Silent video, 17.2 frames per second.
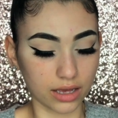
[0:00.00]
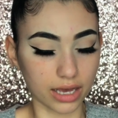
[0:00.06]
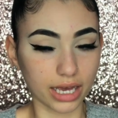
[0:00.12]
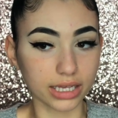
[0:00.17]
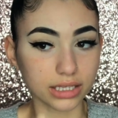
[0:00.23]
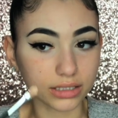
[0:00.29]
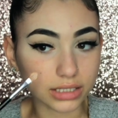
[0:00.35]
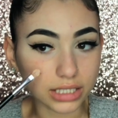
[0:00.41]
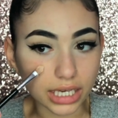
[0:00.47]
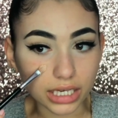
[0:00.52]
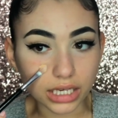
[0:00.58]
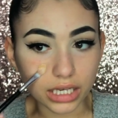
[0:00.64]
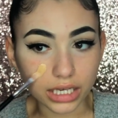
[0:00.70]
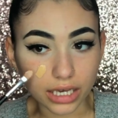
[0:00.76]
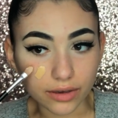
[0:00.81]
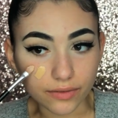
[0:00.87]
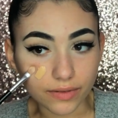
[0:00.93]
and
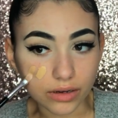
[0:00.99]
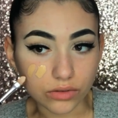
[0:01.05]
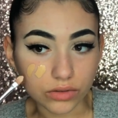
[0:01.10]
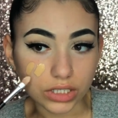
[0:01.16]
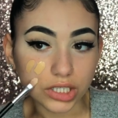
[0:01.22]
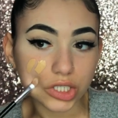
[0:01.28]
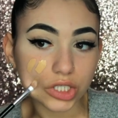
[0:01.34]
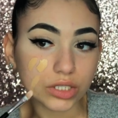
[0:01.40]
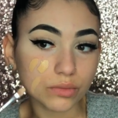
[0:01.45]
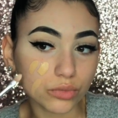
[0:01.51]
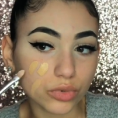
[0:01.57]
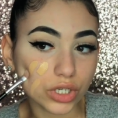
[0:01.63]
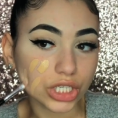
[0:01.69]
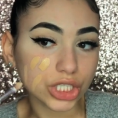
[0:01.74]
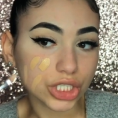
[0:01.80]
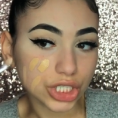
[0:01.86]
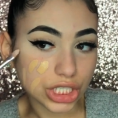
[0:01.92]
taking a foundation
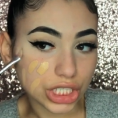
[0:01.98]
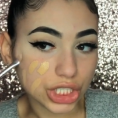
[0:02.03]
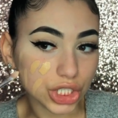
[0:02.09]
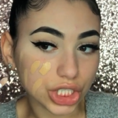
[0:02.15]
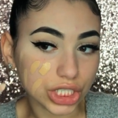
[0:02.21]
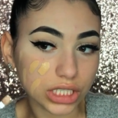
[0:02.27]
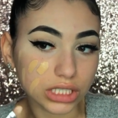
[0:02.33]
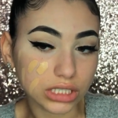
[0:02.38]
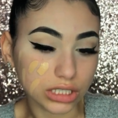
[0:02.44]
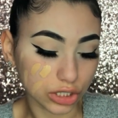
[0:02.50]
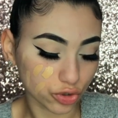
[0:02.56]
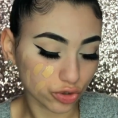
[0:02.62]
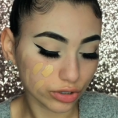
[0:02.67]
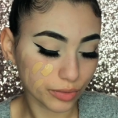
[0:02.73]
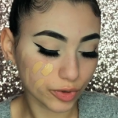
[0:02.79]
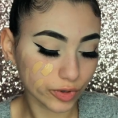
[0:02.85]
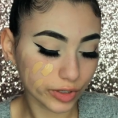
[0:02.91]
brush and just
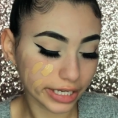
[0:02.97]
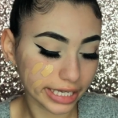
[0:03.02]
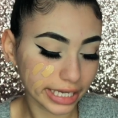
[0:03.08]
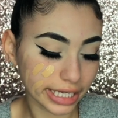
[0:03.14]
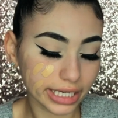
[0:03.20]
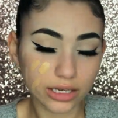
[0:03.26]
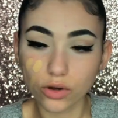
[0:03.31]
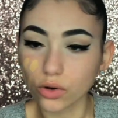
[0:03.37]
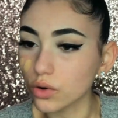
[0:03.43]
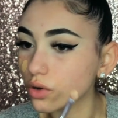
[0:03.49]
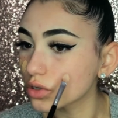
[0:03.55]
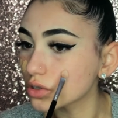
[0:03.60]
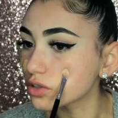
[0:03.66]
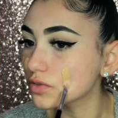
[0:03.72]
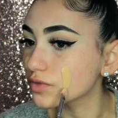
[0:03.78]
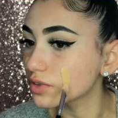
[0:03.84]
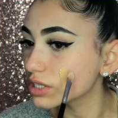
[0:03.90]
distributing it
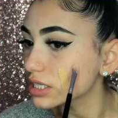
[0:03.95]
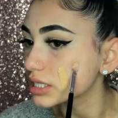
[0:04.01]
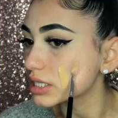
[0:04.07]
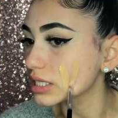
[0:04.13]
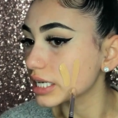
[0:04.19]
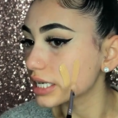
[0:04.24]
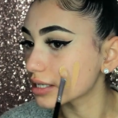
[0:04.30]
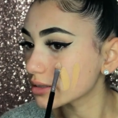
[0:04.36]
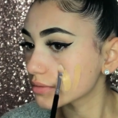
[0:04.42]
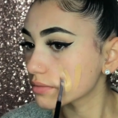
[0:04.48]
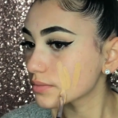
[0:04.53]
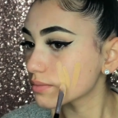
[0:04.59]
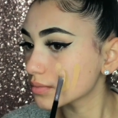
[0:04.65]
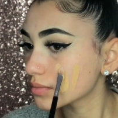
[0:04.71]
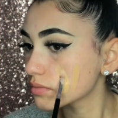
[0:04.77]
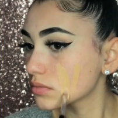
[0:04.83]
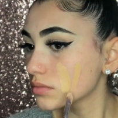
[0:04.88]
all over the
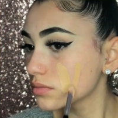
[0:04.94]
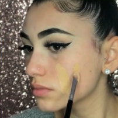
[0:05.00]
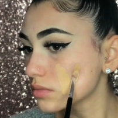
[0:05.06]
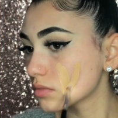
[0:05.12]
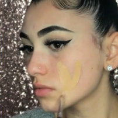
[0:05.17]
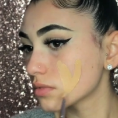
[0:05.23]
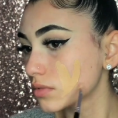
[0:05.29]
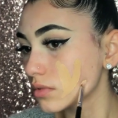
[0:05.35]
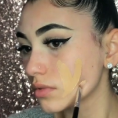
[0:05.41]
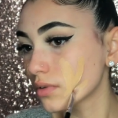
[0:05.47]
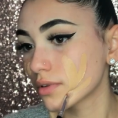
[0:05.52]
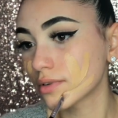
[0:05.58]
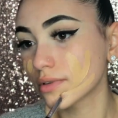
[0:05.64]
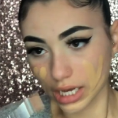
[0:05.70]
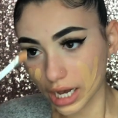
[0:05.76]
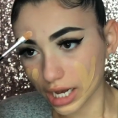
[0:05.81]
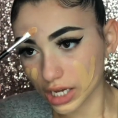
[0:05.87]
skin.
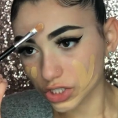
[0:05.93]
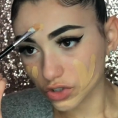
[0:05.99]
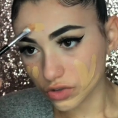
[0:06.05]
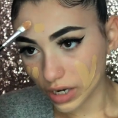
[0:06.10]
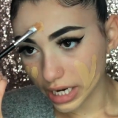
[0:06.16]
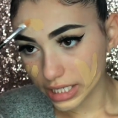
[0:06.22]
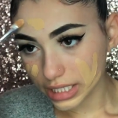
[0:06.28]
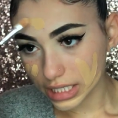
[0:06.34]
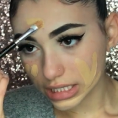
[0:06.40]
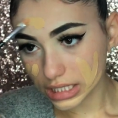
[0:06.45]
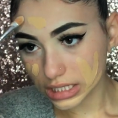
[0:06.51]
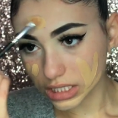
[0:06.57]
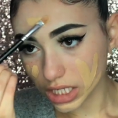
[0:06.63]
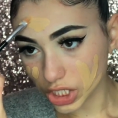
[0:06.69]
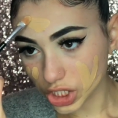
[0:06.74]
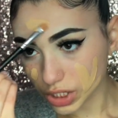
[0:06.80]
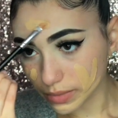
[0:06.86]
I try not to
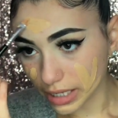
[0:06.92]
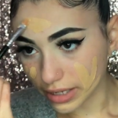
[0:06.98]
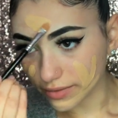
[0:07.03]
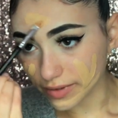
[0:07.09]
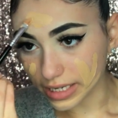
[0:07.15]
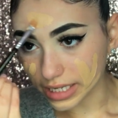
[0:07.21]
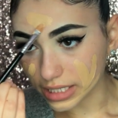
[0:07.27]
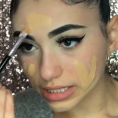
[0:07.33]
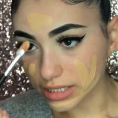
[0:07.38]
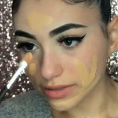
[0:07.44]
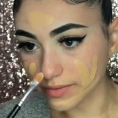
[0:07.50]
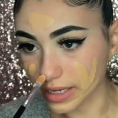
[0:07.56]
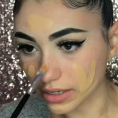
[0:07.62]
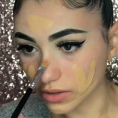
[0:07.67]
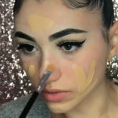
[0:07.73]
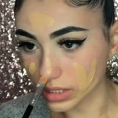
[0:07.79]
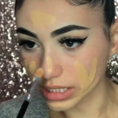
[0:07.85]
touch my face if
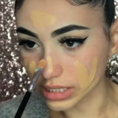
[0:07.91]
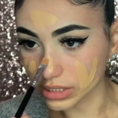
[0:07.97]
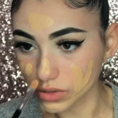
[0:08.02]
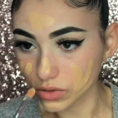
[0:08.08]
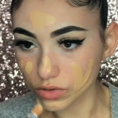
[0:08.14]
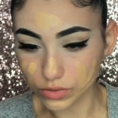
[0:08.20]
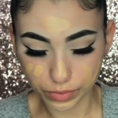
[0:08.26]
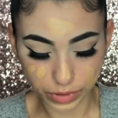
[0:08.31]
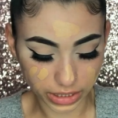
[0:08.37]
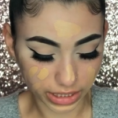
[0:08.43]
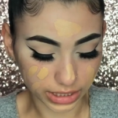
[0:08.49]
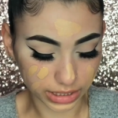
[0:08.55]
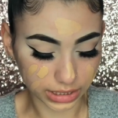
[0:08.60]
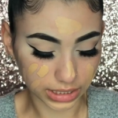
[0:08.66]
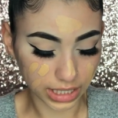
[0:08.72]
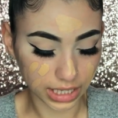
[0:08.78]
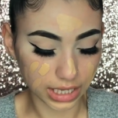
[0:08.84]
I don't to,
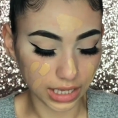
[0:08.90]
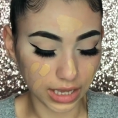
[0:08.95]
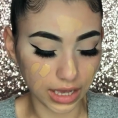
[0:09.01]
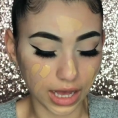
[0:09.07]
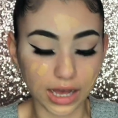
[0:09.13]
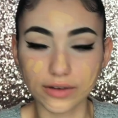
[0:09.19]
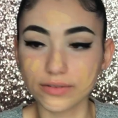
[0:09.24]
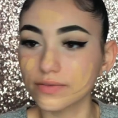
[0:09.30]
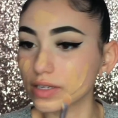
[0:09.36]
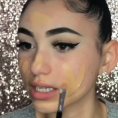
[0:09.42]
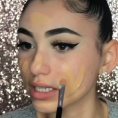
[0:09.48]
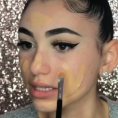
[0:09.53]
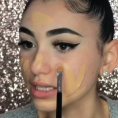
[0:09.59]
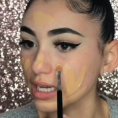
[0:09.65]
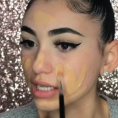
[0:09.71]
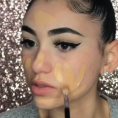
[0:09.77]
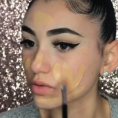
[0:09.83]
because I feel
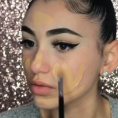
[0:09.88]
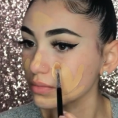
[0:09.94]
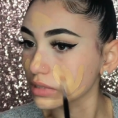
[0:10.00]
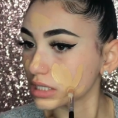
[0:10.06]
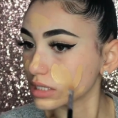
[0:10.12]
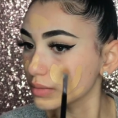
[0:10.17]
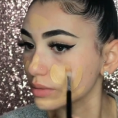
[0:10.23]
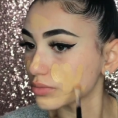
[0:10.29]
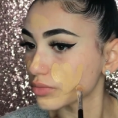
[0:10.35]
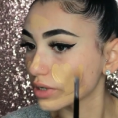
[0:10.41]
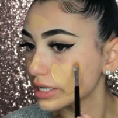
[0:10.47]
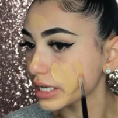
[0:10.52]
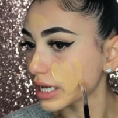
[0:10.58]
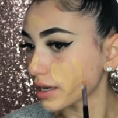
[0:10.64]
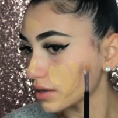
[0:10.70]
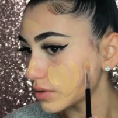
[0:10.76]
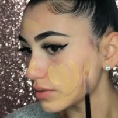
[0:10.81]
like that's what makes me
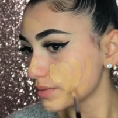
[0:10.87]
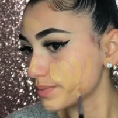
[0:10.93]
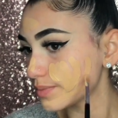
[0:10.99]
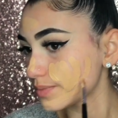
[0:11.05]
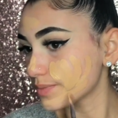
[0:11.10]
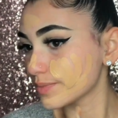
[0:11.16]
break out.